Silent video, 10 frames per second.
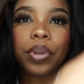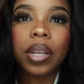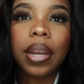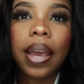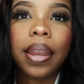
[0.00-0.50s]
with
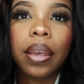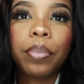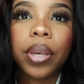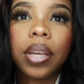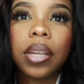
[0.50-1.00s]
the lighting
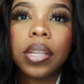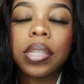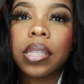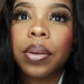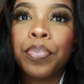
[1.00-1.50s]

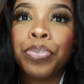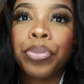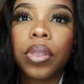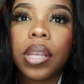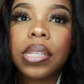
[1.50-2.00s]
because
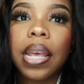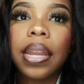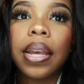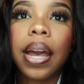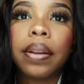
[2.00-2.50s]
this
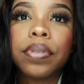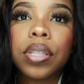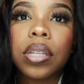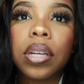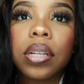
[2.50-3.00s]
lighting kind of
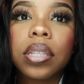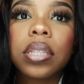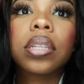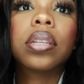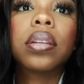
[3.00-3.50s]

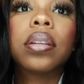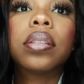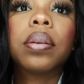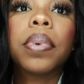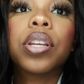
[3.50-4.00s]
sucks,
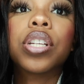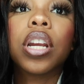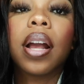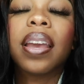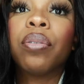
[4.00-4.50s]
to make sure
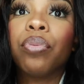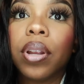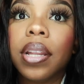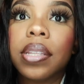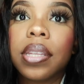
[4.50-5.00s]
y'all can
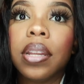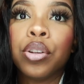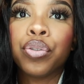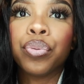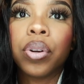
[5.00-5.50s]
really see the
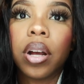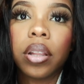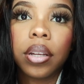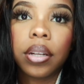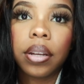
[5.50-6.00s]
true
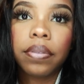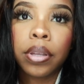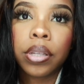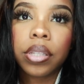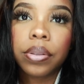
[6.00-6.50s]
color of
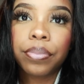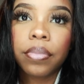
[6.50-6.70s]
this.